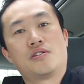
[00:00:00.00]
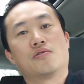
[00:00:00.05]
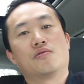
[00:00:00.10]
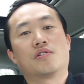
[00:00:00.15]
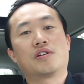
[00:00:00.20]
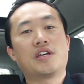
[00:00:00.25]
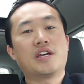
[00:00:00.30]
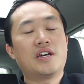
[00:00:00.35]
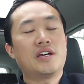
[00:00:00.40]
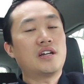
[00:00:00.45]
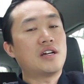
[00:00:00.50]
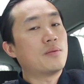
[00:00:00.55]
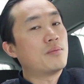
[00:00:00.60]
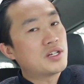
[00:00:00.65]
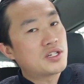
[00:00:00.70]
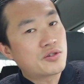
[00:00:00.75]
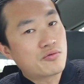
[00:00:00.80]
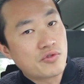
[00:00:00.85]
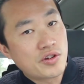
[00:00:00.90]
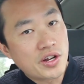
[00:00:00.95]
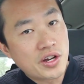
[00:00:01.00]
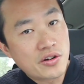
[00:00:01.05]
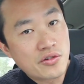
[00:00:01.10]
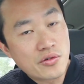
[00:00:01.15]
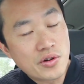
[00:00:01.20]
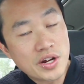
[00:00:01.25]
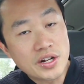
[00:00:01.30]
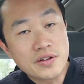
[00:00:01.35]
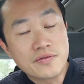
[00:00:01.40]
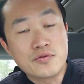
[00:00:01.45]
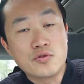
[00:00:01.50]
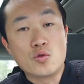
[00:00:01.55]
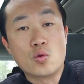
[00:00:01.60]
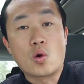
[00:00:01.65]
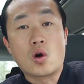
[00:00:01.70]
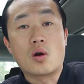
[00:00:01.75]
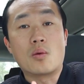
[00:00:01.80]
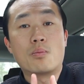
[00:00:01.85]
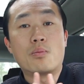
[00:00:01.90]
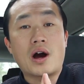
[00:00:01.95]
So again, I must reiterate, if
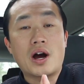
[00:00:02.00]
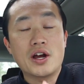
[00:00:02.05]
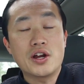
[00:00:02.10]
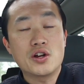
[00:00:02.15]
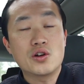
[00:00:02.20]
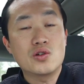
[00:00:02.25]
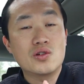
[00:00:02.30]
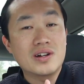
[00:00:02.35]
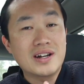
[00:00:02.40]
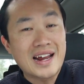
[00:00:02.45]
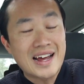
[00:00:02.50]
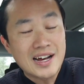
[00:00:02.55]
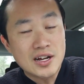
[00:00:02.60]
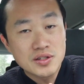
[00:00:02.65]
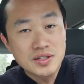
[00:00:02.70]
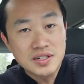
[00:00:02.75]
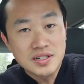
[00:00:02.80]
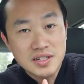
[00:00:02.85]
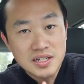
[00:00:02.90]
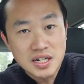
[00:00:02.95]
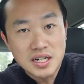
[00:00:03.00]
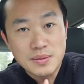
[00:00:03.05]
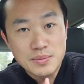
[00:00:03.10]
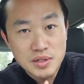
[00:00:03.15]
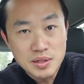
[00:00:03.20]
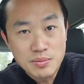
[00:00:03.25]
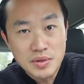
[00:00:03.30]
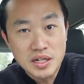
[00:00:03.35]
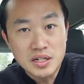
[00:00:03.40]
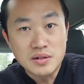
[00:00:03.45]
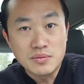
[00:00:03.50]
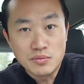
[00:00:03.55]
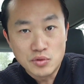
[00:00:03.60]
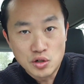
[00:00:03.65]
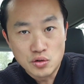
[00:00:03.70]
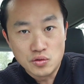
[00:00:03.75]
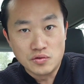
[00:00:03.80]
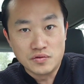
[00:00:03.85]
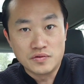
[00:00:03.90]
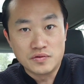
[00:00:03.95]
you are a buyer, now's the time to make a
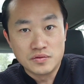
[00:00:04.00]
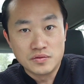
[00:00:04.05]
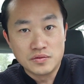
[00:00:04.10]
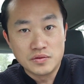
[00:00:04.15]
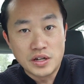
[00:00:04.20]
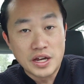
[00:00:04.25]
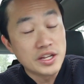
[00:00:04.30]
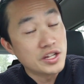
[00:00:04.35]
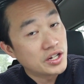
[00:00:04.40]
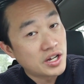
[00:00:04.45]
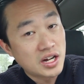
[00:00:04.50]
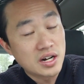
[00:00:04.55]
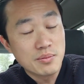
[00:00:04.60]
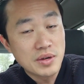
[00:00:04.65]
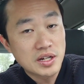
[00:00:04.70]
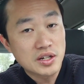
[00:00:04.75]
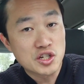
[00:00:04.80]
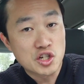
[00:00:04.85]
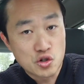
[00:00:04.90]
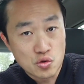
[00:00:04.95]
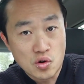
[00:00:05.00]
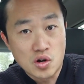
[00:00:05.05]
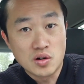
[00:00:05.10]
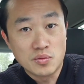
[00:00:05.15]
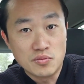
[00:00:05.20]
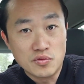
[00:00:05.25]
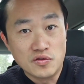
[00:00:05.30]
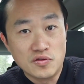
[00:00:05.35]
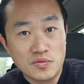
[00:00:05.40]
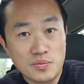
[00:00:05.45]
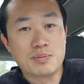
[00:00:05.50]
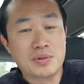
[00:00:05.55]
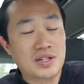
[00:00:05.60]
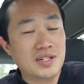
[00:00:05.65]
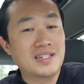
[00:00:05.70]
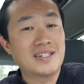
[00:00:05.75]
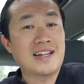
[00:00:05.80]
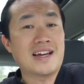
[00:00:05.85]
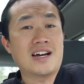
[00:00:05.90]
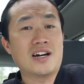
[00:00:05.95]
move. And you got to make a strong move
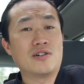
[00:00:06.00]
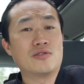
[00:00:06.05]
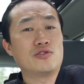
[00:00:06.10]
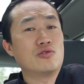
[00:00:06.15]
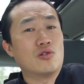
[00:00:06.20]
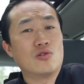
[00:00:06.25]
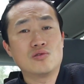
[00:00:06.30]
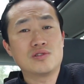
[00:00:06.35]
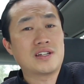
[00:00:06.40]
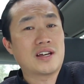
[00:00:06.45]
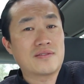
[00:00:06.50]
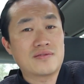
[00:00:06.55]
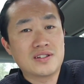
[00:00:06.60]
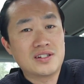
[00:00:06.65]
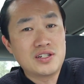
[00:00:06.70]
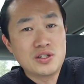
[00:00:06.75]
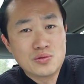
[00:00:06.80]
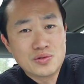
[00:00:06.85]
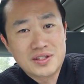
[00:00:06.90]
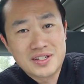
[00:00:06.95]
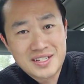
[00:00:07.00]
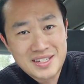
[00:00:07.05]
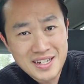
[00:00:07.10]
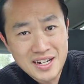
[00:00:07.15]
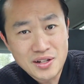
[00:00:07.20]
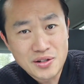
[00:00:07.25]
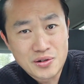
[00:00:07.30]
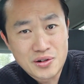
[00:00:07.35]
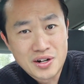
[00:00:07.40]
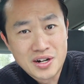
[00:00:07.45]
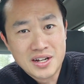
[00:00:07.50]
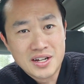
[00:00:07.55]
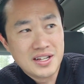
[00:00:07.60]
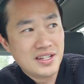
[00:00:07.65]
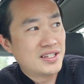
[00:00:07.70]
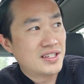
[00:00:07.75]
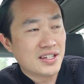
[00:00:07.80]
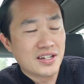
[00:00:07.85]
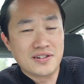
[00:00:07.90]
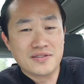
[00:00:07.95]
because now you only have to deal with the seller
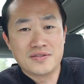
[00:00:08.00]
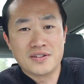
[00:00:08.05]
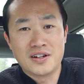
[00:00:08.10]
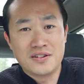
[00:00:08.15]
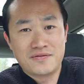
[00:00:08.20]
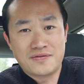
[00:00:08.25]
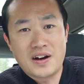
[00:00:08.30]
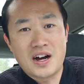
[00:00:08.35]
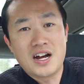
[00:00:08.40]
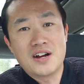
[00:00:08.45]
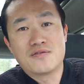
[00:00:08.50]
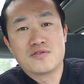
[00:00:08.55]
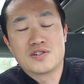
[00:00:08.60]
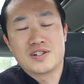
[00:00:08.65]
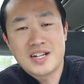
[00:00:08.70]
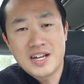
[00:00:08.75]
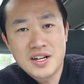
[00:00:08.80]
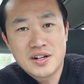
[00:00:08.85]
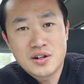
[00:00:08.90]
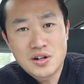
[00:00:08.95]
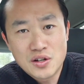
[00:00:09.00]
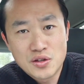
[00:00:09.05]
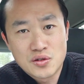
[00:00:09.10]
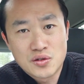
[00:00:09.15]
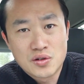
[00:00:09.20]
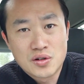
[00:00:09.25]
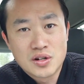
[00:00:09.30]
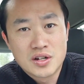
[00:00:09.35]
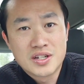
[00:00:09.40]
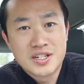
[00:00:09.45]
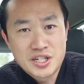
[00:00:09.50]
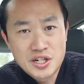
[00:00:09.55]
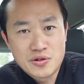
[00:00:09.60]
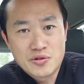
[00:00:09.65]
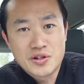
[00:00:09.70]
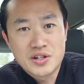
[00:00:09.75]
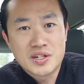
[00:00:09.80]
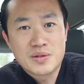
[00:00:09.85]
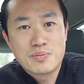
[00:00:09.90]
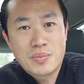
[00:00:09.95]
instead of five or ten other
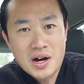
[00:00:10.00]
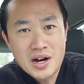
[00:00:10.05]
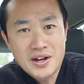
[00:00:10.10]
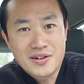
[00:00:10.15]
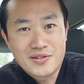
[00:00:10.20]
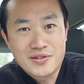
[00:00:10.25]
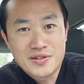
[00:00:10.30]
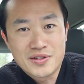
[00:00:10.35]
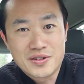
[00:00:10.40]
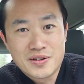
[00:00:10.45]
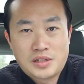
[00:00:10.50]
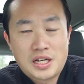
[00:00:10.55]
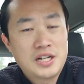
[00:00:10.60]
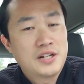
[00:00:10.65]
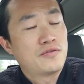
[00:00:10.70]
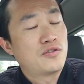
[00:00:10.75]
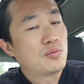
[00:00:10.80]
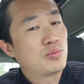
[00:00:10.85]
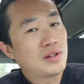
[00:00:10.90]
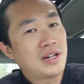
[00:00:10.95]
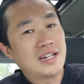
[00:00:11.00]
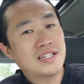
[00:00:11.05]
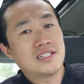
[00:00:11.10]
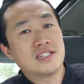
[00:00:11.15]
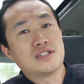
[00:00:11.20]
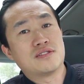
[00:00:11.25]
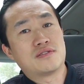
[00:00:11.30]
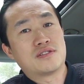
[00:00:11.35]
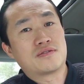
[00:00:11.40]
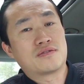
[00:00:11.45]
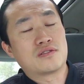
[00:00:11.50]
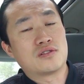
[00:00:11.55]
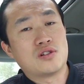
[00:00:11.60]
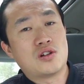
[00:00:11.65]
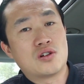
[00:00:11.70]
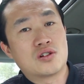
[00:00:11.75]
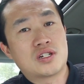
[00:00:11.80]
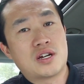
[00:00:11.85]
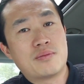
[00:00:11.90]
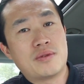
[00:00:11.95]
serious buyers. And if you're planning to live there for a
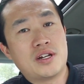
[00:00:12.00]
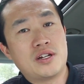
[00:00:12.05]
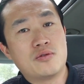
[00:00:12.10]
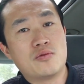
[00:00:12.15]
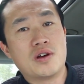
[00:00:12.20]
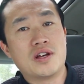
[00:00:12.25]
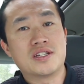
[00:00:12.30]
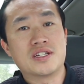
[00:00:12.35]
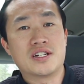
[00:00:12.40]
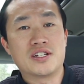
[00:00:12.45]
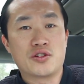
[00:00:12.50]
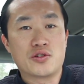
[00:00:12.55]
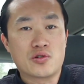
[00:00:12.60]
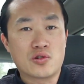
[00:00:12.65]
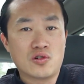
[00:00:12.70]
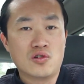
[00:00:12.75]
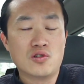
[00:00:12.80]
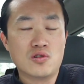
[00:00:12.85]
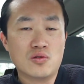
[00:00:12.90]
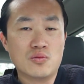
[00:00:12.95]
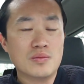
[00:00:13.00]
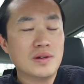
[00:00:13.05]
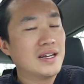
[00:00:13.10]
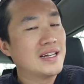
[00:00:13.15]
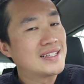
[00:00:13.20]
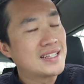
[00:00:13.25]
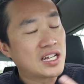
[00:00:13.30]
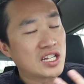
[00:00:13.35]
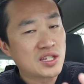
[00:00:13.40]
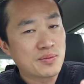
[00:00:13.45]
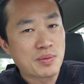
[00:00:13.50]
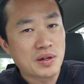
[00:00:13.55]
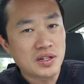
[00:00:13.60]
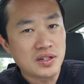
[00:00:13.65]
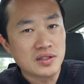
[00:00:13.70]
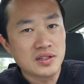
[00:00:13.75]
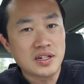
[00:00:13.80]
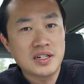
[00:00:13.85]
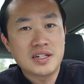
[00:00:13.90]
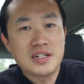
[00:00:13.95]
long time anyways and it's your home, it's not
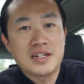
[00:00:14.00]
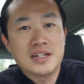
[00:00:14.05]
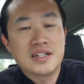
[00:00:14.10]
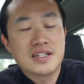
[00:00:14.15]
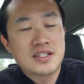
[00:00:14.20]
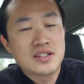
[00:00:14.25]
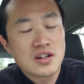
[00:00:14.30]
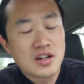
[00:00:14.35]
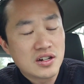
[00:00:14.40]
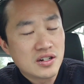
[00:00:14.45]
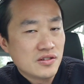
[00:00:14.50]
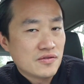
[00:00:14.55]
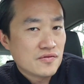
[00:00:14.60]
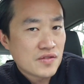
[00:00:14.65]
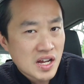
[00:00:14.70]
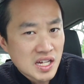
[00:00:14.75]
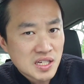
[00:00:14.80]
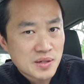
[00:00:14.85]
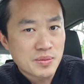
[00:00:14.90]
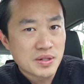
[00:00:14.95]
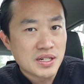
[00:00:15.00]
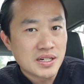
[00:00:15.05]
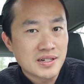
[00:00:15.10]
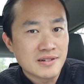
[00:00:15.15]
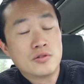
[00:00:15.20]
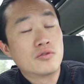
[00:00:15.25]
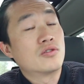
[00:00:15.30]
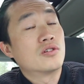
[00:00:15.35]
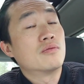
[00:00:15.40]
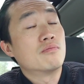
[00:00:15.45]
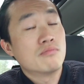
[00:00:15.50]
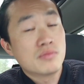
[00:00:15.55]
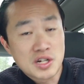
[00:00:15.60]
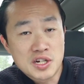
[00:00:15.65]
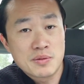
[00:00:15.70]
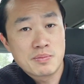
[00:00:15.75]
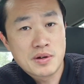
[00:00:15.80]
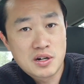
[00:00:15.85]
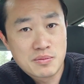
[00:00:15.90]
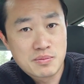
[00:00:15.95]
speculating and it's not an investment, you're in a
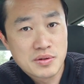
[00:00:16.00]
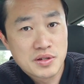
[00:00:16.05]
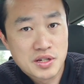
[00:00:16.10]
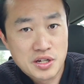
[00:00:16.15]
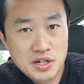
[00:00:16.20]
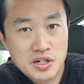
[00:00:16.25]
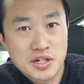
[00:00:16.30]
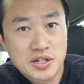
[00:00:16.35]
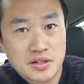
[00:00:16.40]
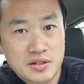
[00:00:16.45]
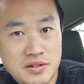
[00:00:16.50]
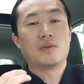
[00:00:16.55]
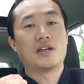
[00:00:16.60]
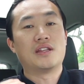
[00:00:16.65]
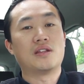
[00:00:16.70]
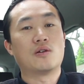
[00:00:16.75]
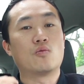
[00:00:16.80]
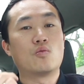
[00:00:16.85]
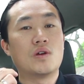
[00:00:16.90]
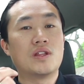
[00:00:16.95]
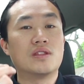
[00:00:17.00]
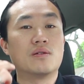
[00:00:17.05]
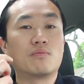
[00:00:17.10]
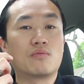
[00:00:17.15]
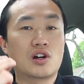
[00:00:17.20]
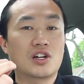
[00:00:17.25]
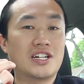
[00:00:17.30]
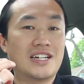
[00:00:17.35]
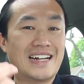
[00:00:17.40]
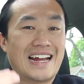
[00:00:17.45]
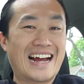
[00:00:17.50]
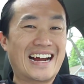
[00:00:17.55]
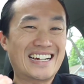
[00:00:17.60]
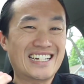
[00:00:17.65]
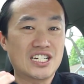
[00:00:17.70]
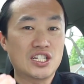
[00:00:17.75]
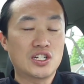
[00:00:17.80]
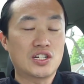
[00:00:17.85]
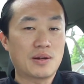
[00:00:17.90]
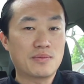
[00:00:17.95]
much better position. And then when the market
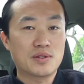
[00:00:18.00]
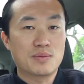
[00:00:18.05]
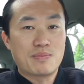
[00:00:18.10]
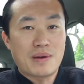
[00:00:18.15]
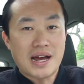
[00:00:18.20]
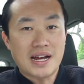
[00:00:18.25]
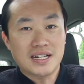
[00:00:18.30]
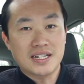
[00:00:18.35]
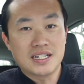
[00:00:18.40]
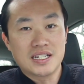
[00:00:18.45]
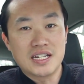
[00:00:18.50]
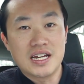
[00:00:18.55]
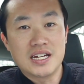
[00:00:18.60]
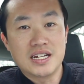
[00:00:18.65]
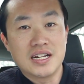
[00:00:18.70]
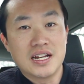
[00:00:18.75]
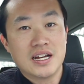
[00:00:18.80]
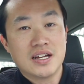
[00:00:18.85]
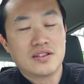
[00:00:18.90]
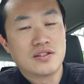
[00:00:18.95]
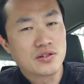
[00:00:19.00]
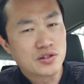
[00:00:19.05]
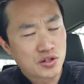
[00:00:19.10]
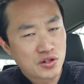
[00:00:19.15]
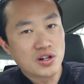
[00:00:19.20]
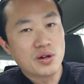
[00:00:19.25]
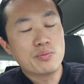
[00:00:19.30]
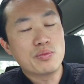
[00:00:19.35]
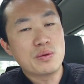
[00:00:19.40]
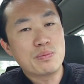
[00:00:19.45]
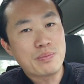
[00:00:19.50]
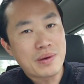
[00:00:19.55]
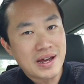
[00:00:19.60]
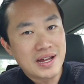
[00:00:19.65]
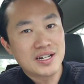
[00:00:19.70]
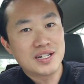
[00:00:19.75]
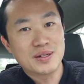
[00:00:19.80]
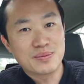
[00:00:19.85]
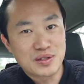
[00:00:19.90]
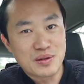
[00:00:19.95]
actually comes back again, there's going to be
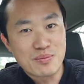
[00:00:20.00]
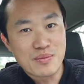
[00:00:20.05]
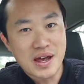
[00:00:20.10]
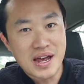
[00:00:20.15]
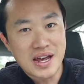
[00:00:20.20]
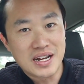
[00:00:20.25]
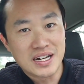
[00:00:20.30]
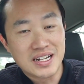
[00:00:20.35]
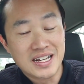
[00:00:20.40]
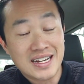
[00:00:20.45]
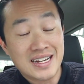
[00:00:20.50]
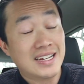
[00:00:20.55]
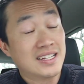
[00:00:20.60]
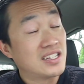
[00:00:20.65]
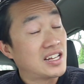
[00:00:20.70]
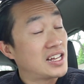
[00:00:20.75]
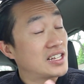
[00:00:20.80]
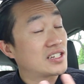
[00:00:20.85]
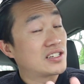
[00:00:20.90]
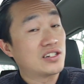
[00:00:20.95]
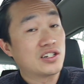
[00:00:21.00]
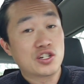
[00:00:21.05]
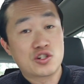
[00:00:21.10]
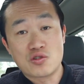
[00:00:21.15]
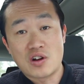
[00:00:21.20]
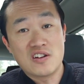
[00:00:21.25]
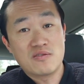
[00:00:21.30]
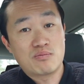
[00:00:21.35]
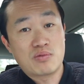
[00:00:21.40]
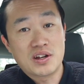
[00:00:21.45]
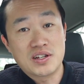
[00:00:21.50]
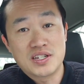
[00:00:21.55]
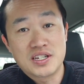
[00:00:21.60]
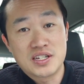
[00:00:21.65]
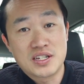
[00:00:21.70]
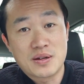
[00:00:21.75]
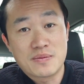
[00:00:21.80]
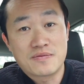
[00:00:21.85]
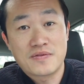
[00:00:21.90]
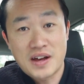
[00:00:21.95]
pent-up demand and that's going to drive
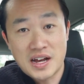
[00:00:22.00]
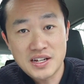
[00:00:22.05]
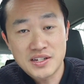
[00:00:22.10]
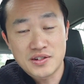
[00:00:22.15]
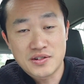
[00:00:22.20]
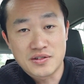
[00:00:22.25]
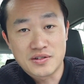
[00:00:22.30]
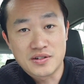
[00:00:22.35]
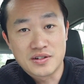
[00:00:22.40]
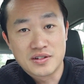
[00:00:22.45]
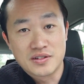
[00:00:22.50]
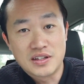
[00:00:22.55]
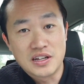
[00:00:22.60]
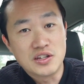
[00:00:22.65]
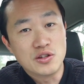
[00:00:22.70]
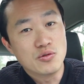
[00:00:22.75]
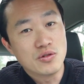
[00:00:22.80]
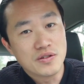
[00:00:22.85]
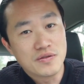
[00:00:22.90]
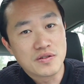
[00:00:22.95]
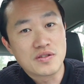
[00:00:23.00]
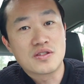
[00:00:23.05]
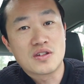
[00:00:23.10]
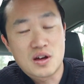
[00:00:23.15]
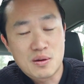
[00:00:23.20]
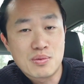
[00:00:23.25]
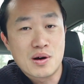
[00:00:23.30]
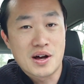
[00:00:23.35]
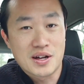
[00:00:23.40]
prices up faster than you even thought